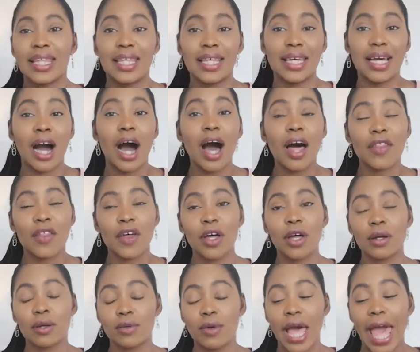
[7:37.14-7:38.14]
The
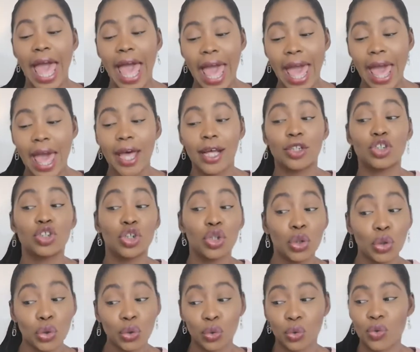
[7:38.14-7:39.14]
other hair
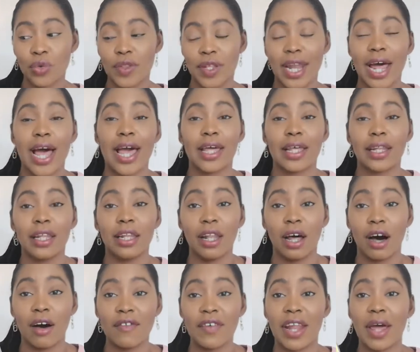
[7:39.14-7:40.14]
tool that I
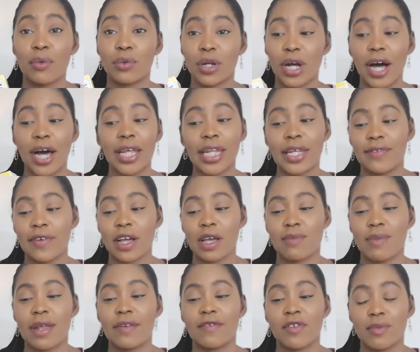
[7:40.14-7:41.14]
love and I would highly
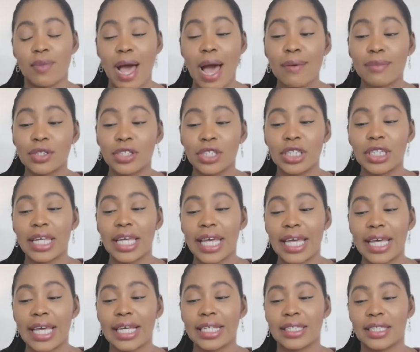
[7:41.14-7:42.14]
recommend from Amazon
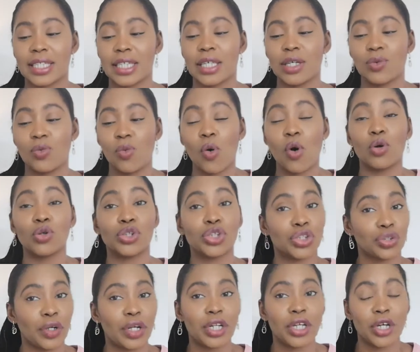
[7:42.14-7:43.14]
is the wall
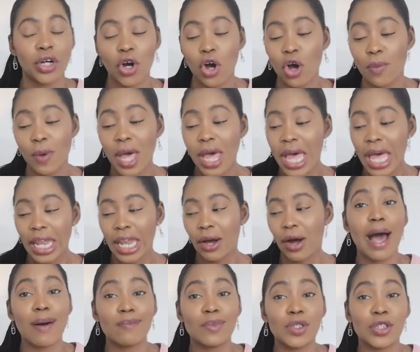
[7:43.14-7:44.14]
straightening comb.
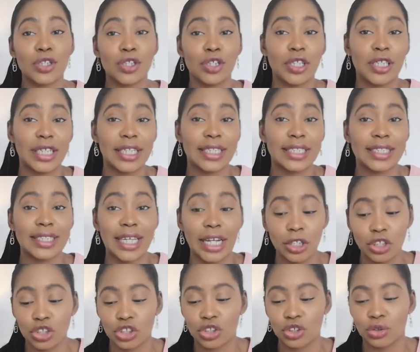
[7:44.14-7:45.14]
Absolutely
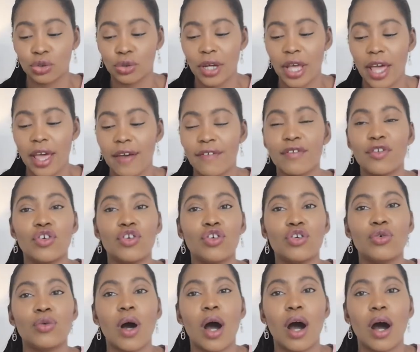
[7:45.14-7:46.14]
essential if
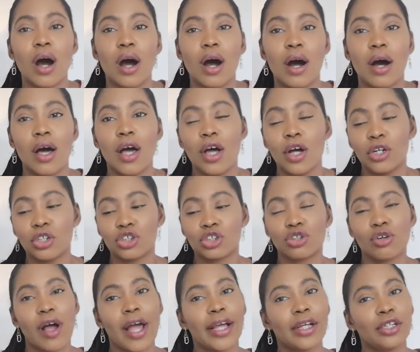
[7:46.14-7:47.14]
you are
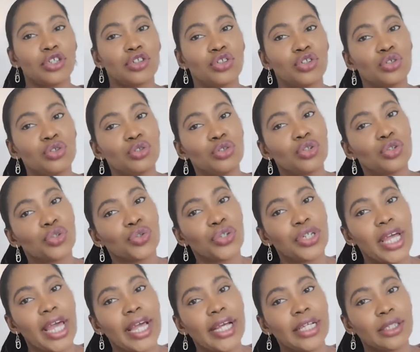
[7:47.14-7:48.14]
trying to
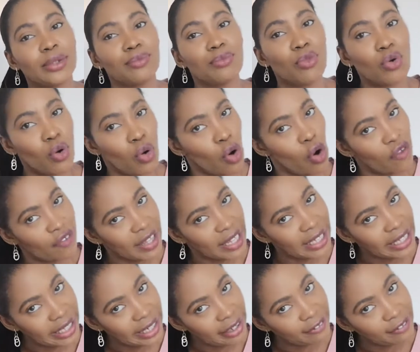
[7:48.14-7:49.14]
create more of a
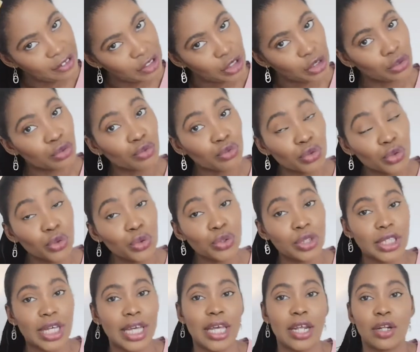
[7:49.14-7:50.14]
lifted
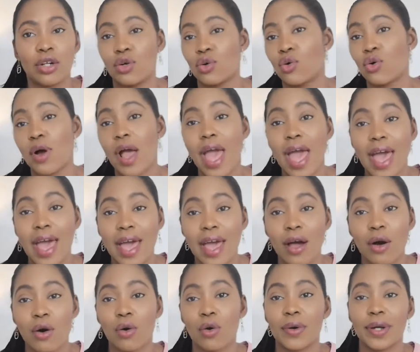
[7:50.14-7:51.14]
root in your
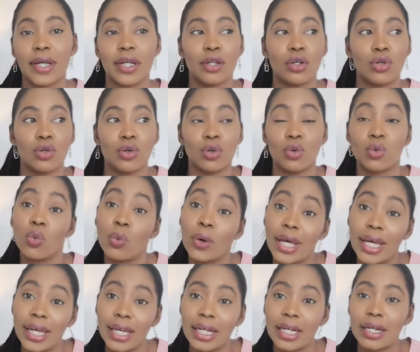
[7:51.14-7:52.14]
hair or in your
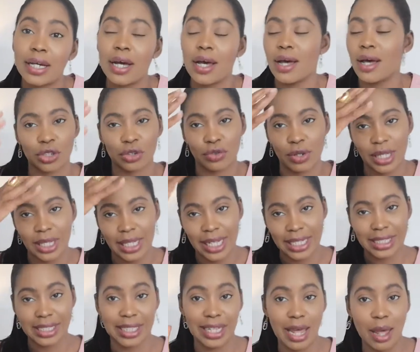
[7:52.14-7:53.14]
wig to create
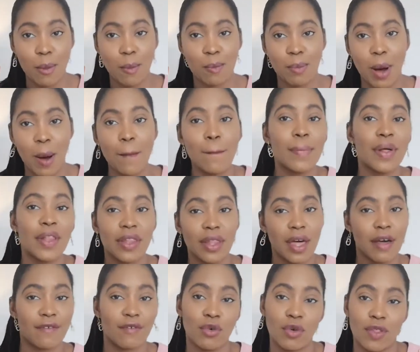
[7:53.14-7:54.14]
that slight bump and
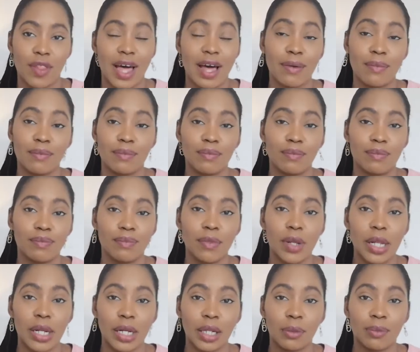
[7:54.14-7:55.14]
therefore that
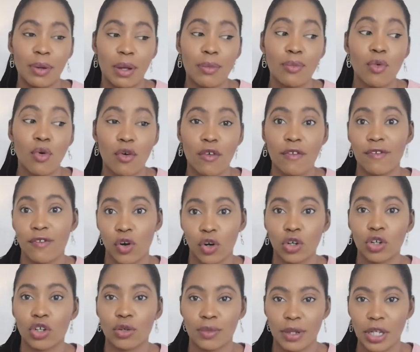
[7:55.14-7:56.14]
a little bit more
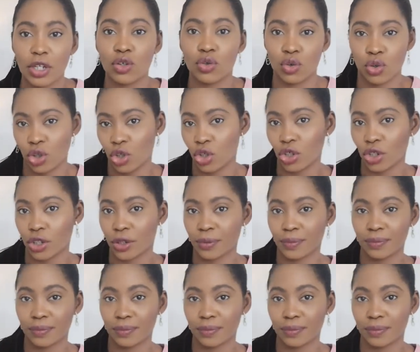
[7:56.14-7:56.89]
volume in your look.